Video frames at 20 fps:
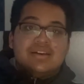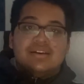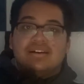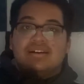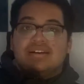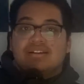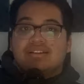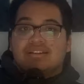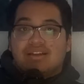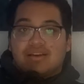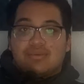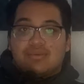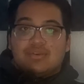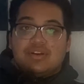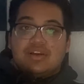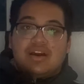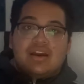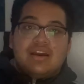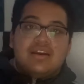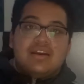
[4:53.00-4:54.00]
Like when
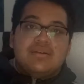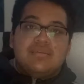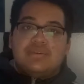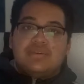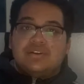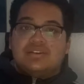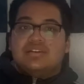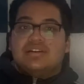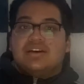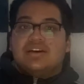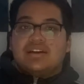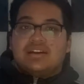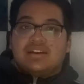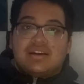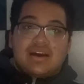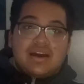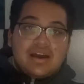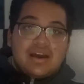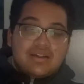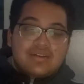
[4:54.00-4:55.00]
Iron Man died,
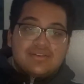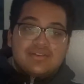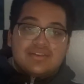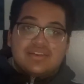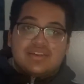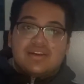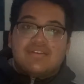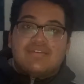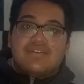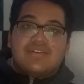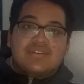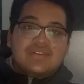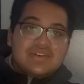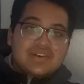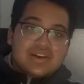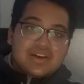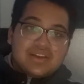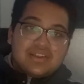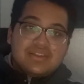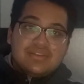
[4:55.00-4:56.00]
I don't think I've ever
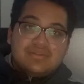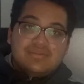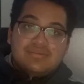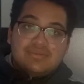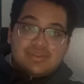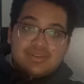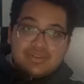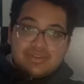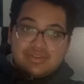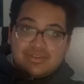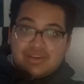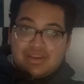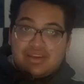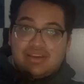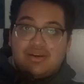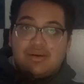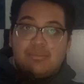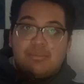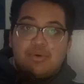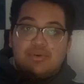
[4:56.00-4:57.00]
gone like
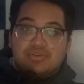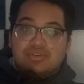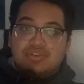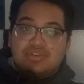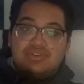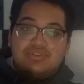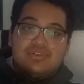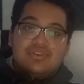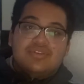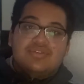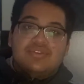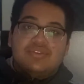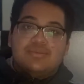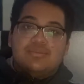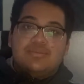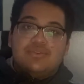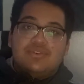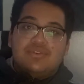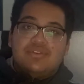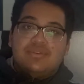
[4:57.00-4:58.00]
emotional over a
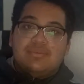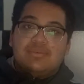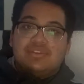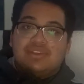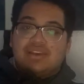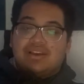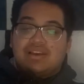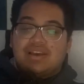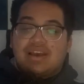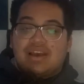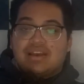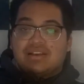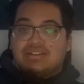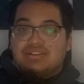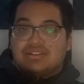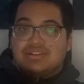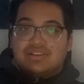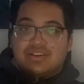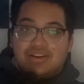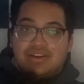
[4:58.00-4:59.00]
movie, but that actually
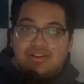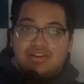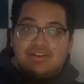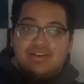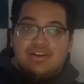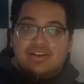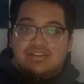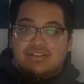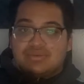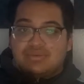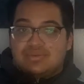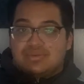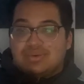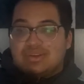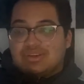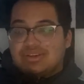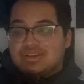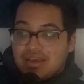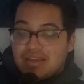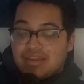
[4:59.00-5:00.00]
kind of got to me
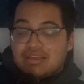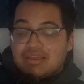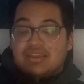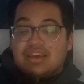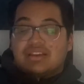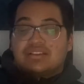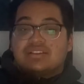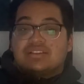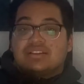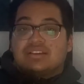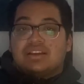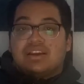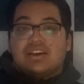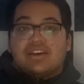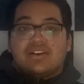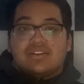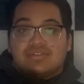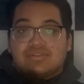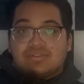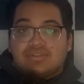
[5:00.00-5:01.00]
because that's a
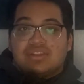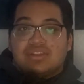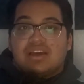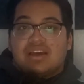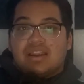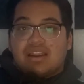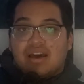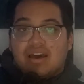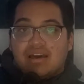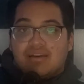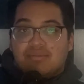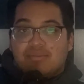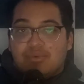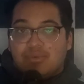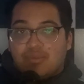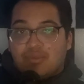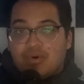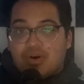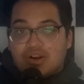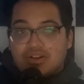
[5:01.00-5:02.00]
character that I've been
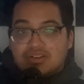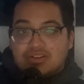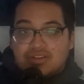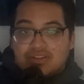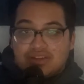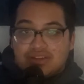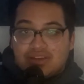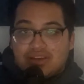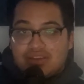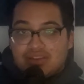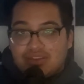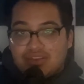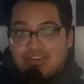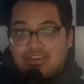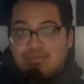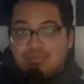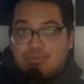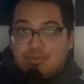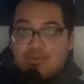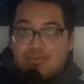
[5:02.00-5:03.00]
watching in these
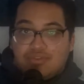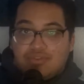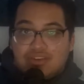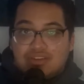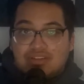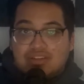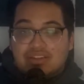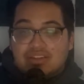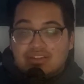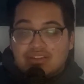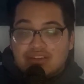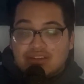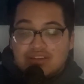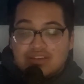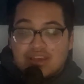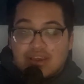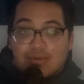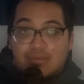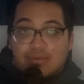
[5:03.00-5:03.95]
movies since I was